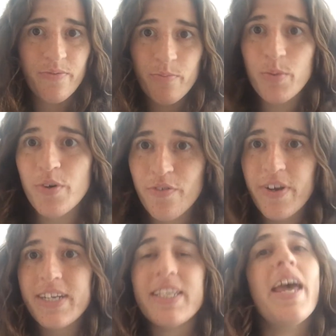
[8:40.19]
book
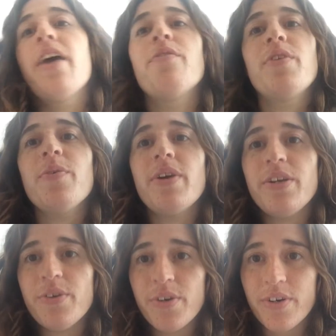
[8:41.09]
fairs everywhere
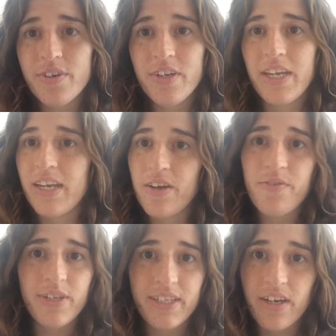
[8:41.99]
you go, in
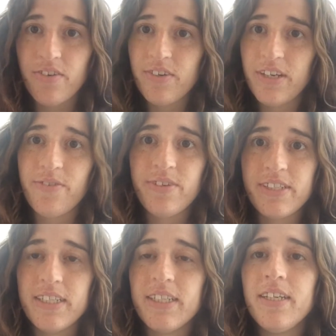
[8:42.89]
every town, in every
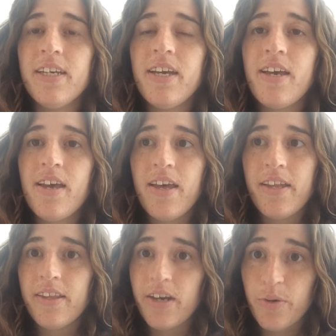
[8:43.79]
city.
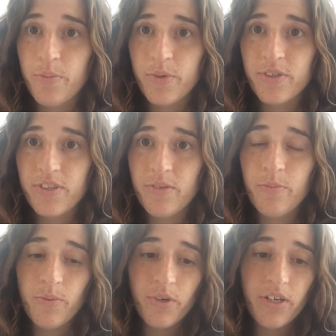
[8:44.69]
There are
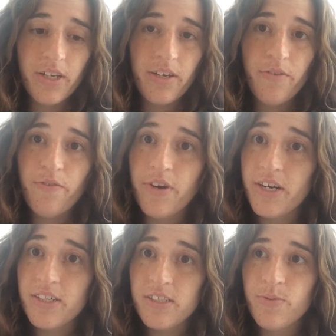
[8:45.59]
book
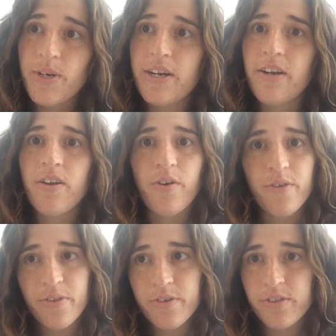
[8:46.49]
fairs where
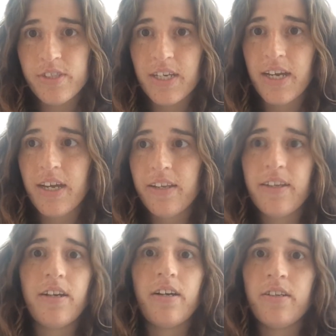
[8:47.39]
authors sign,
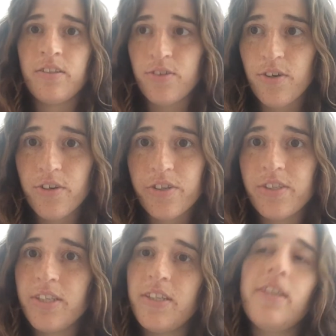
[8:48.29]
there are
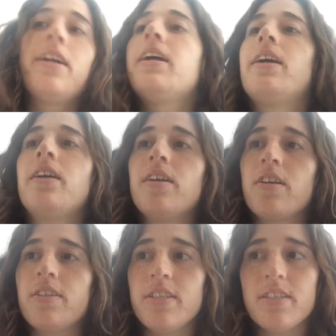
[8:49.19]
talks, there are
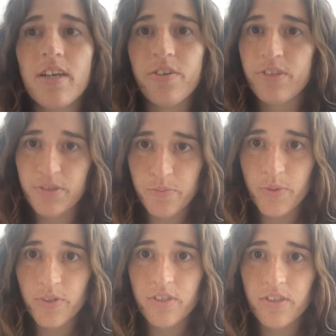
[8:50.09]
discounted
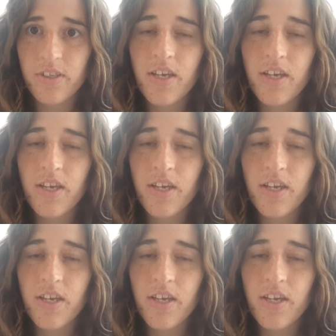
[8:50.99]
books.